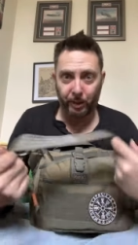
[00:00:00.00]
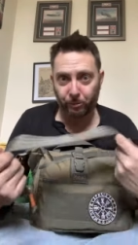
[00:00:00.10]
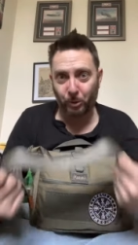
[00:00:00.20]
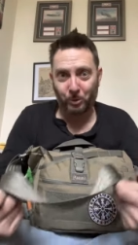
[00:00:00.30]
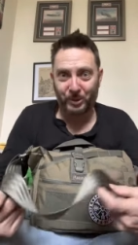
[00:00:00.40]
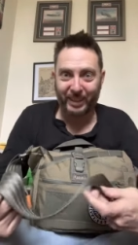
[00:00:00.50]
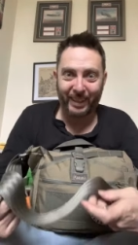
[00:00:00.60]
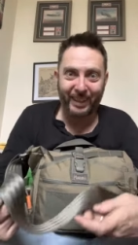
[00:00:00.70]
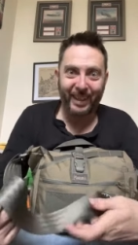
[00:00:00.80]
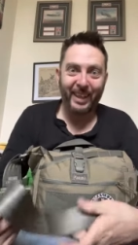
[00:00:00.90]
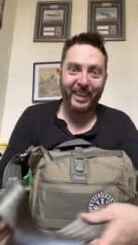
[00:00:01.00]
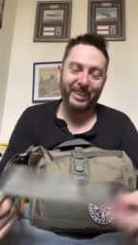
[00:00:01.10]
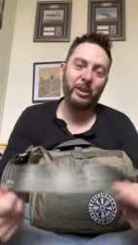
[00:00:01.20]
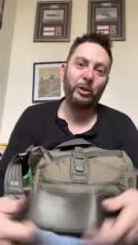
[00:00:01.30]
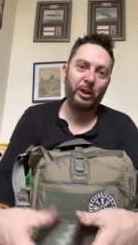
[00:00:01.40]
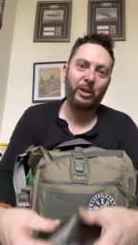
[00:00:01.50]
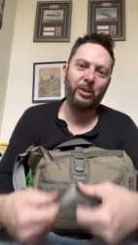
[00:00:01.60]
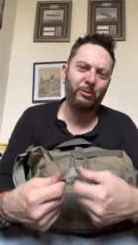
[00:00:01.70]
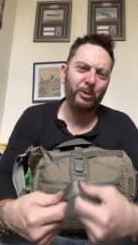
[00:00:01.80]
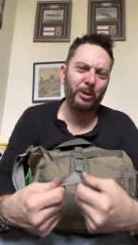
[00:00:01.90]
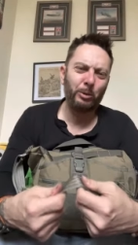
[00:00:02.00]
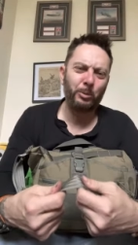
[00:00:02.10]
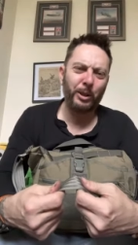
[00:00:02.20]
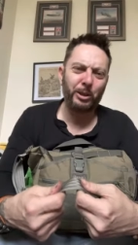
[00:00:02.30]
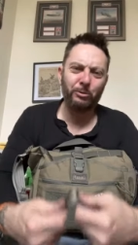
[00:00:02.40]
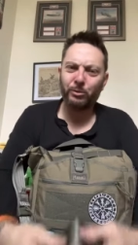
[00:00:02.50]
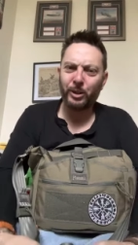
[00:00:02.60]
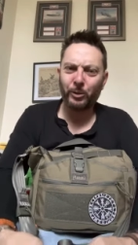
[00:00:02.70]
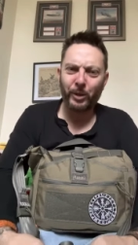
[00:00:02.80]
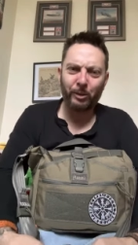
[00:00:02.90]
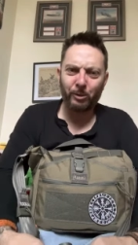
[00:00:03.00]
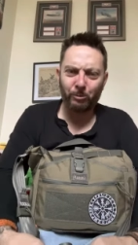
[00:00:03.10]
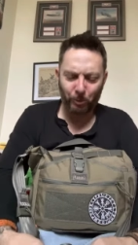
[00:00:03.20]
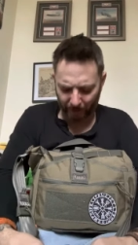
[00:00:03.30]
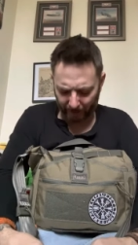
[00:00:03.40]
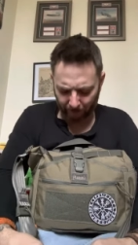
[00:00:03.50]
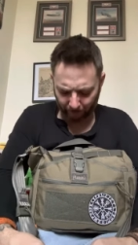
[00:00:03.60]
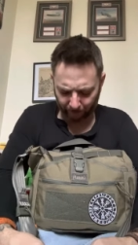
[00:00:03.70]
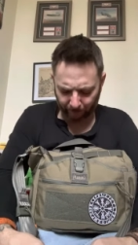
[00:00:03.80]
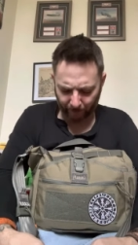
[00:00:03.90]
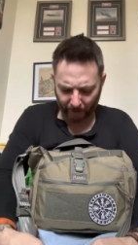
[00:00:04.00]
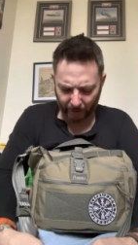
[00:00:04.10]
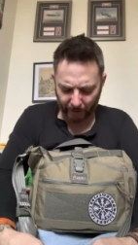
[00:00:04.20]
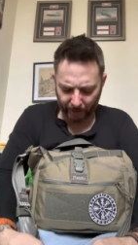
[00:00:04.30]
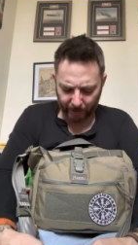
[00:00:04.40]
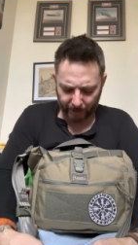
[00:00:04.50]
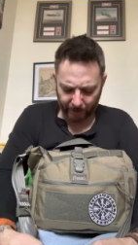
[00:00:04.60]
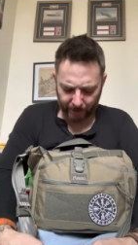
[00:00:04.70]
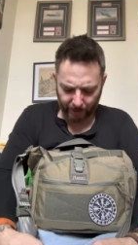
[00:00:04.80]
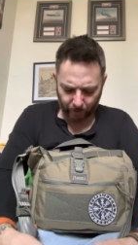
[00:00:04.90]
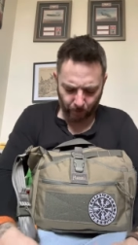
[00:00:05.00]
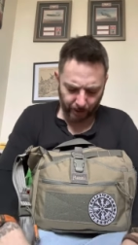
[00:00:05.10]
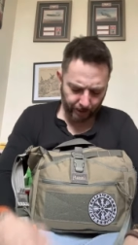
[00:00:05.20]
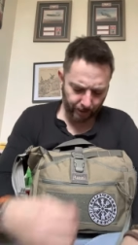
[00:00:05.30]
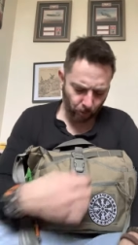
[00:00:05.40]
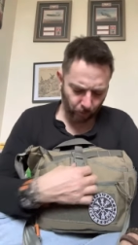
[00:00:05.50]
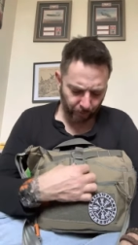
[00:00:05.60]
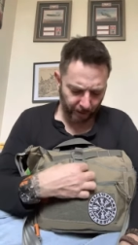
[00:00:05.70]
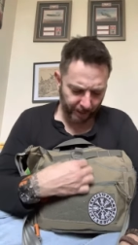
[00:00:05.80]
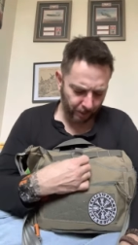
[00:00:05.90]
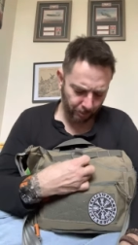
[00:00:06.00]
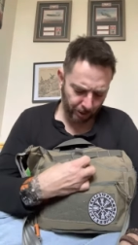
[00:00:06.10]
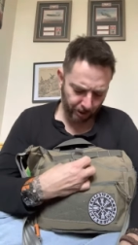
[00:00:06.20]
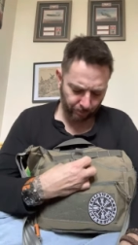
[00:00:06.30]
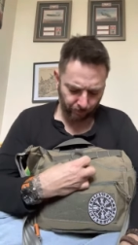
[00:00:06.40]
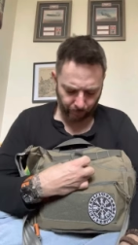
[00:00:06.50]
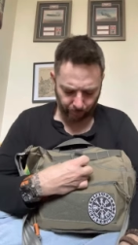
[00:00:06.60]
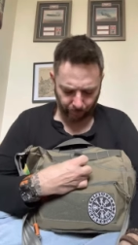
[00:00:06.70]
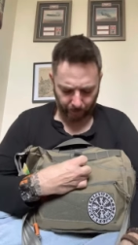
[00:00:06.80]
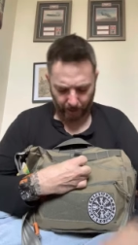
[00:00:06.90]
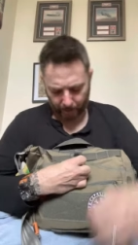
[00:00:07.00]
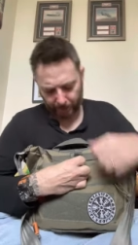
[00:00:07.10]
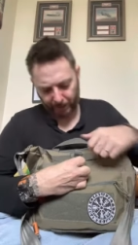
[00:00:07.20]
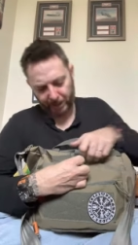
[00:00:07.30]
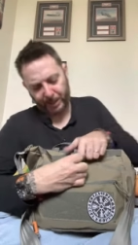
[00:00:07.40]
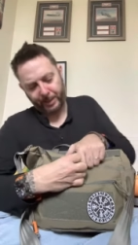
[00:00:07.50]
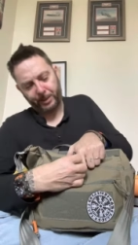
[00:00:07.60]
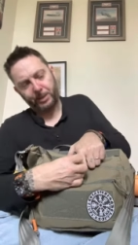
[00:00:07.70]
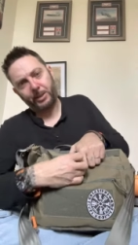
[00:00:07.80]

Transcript: fault it. It's just a kind of first impression feel thing for me. So uh, all of the clips are your standard